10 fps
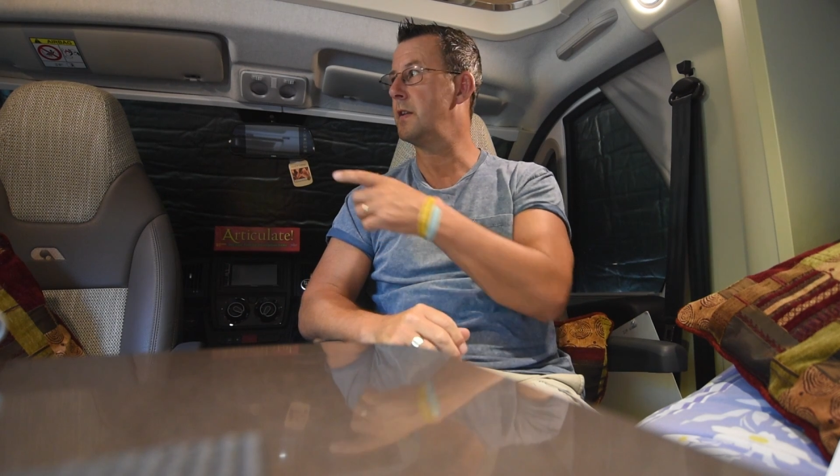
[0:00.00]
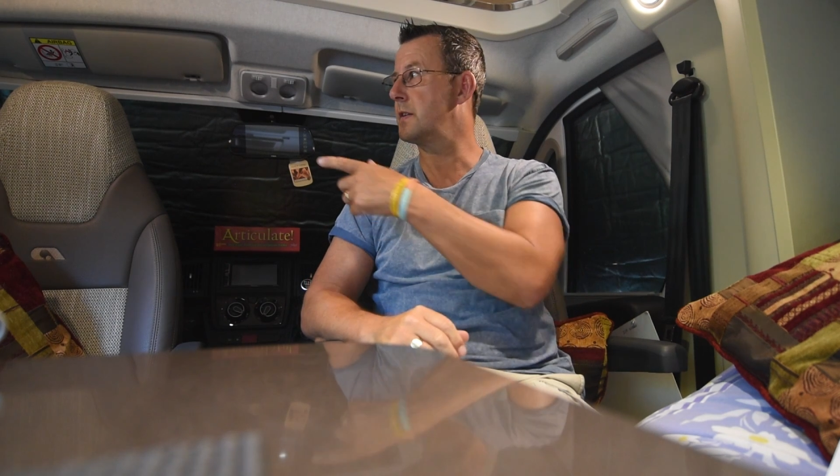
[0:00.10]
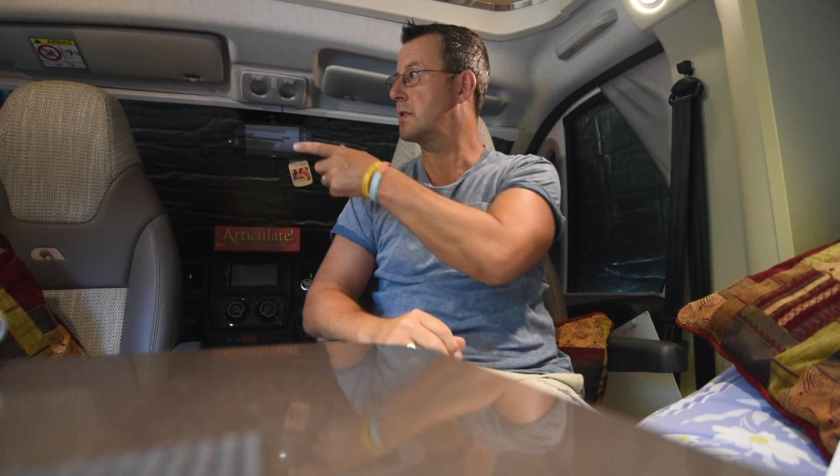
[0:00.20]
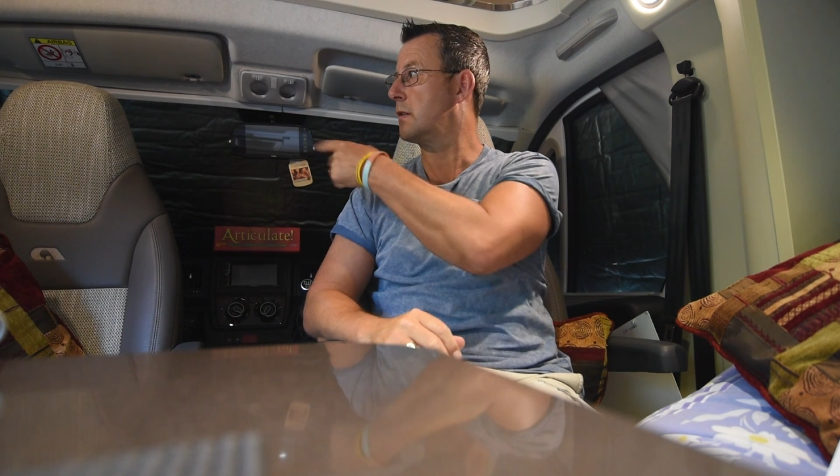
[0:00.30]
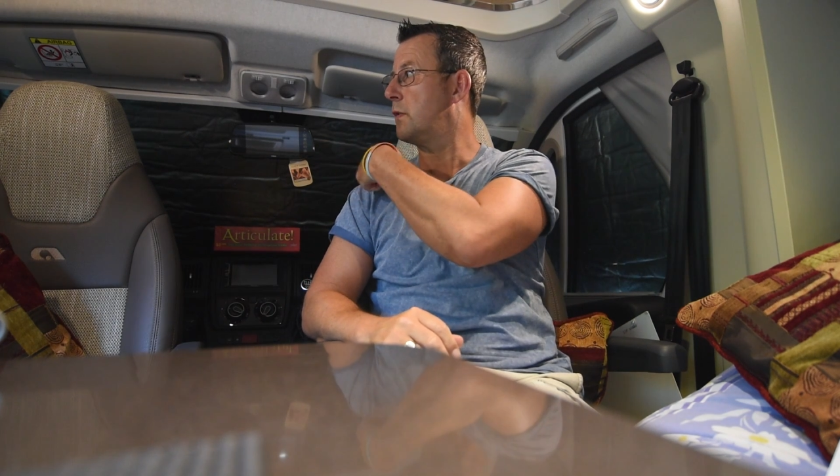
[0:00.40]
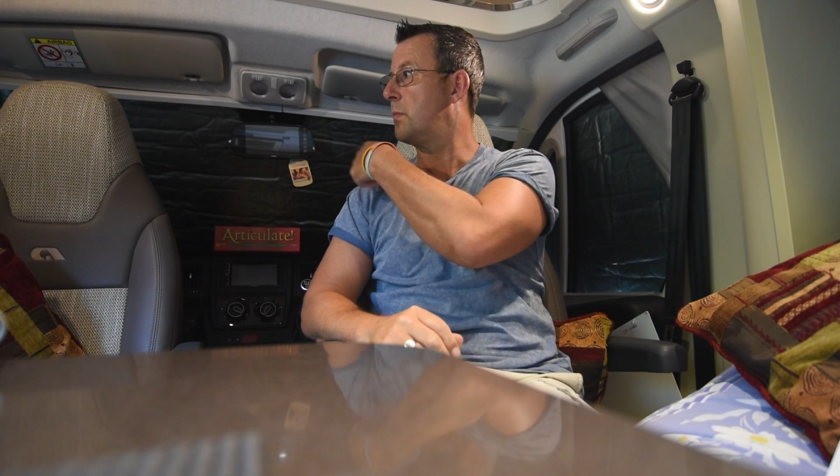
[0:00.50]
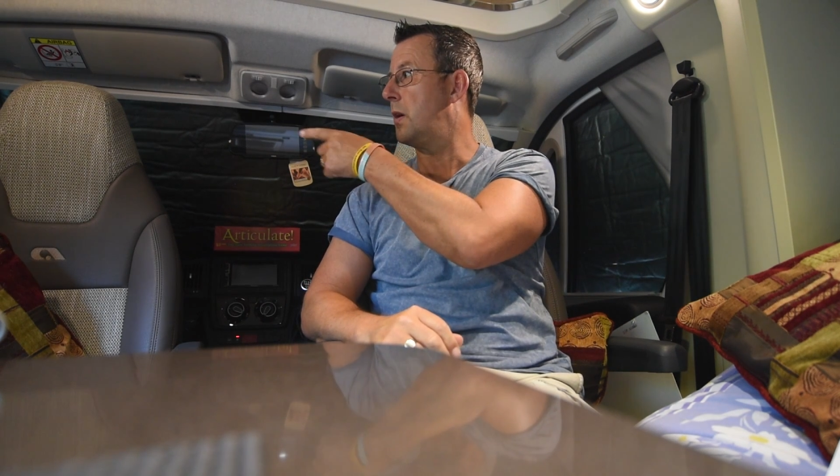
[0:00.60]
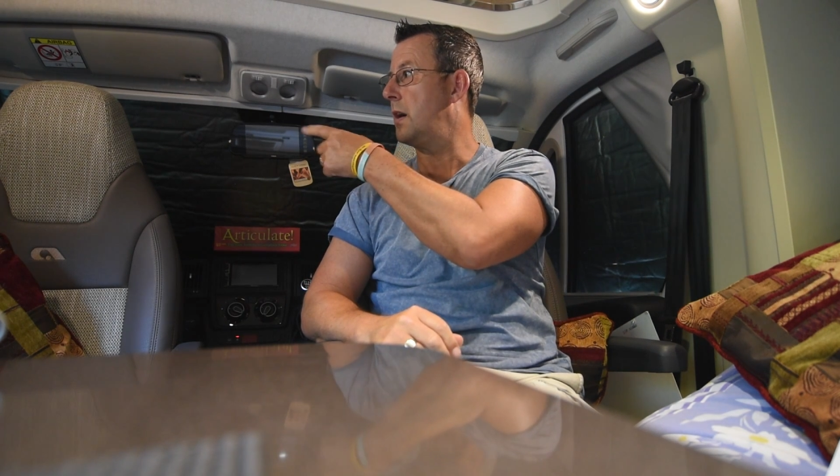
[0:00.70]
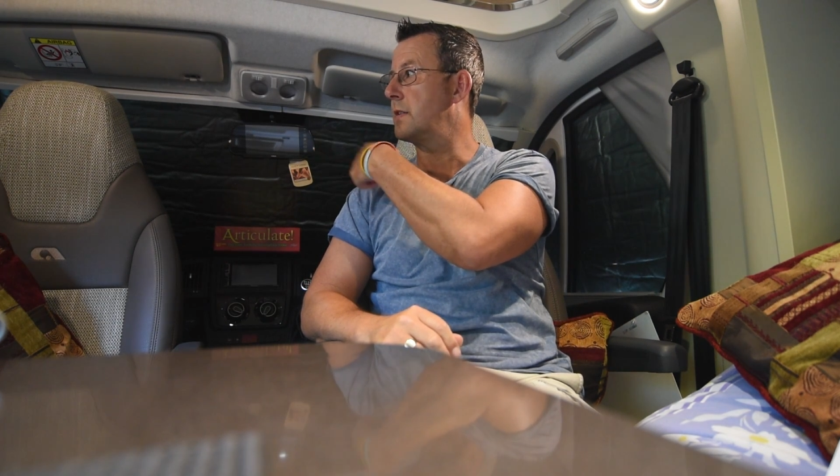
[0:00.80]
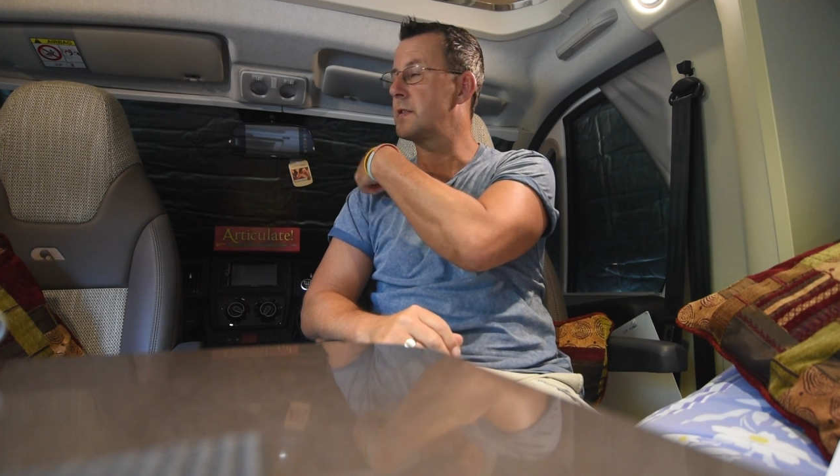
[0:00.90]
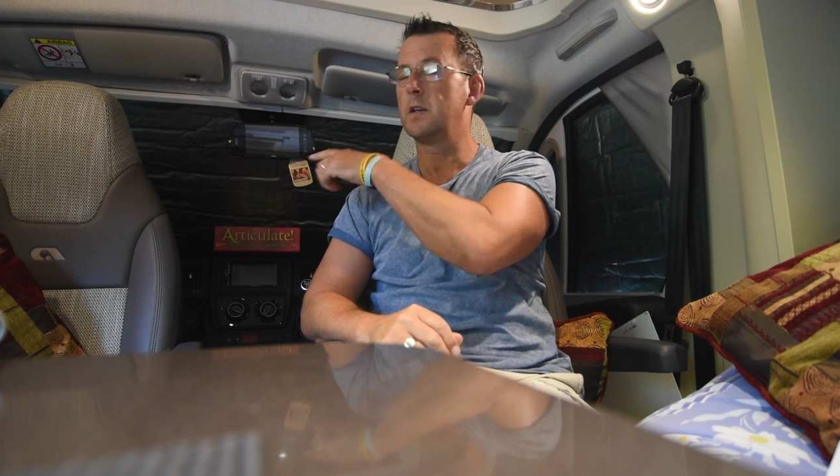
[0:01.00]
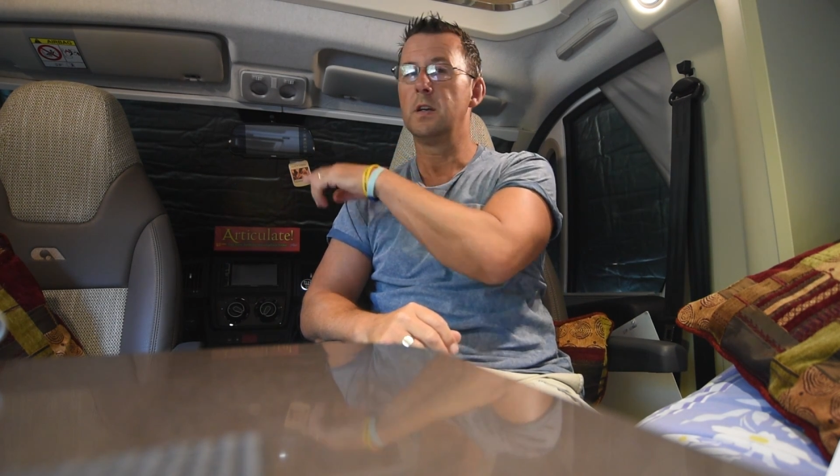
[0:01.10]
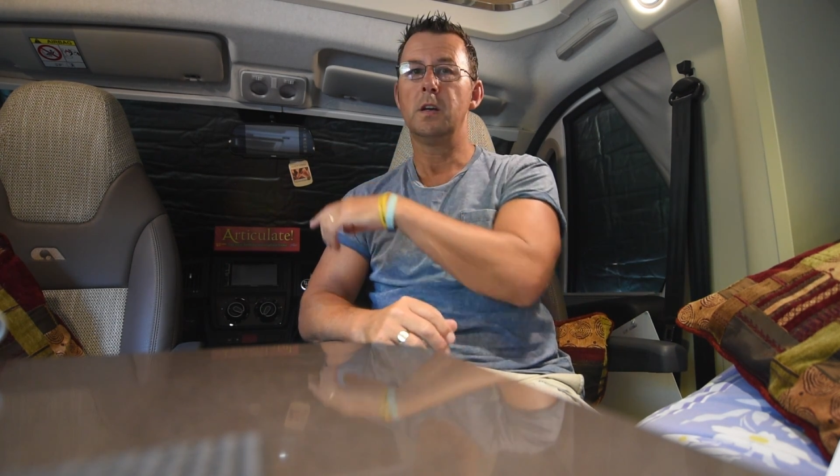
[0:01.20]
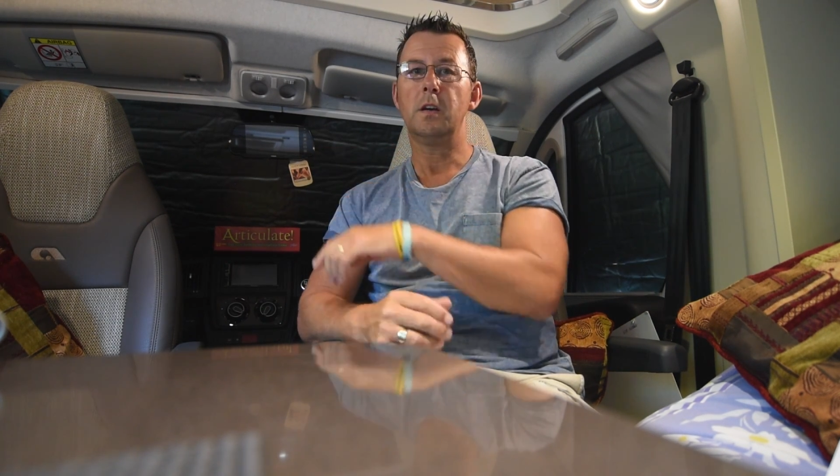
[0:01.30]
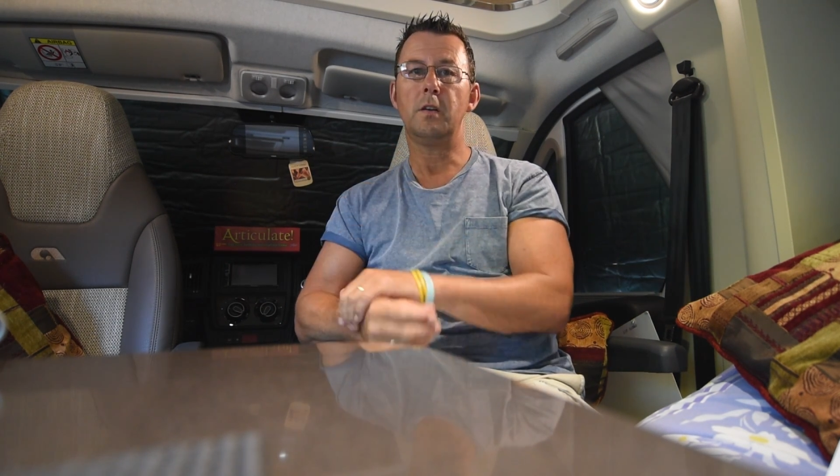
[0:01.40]
and the silver blinds
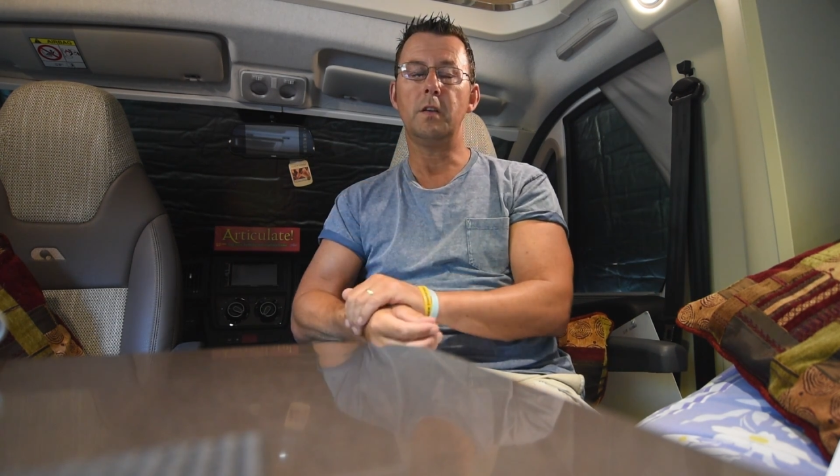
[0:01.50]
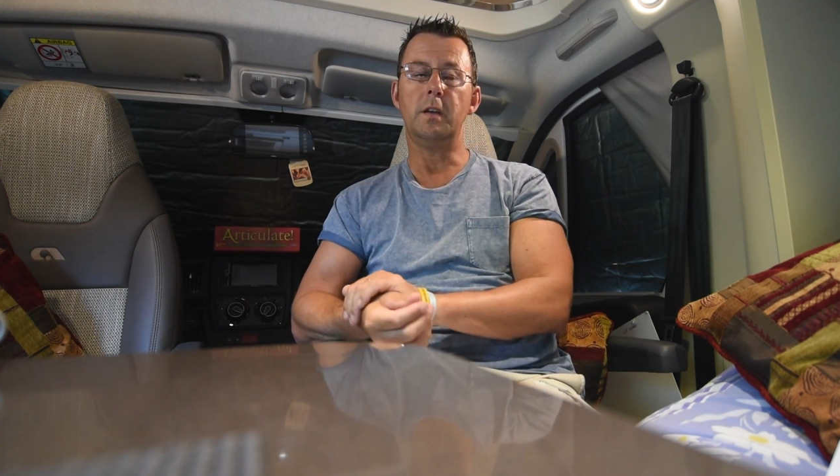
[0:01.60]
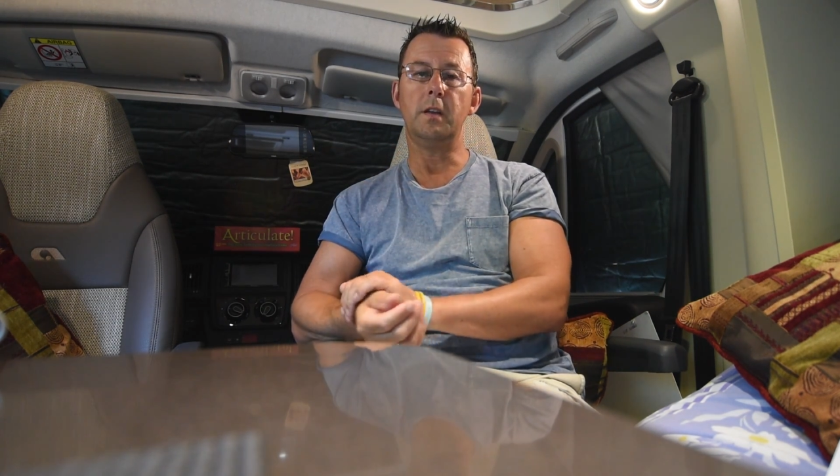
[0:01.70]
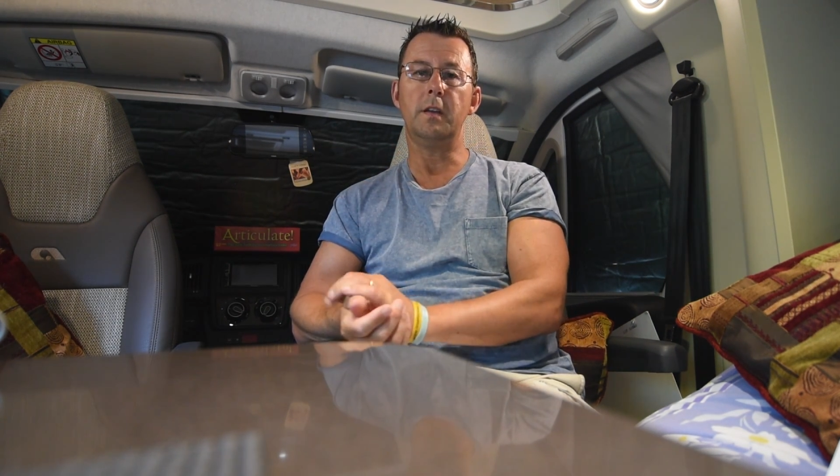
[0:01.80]
on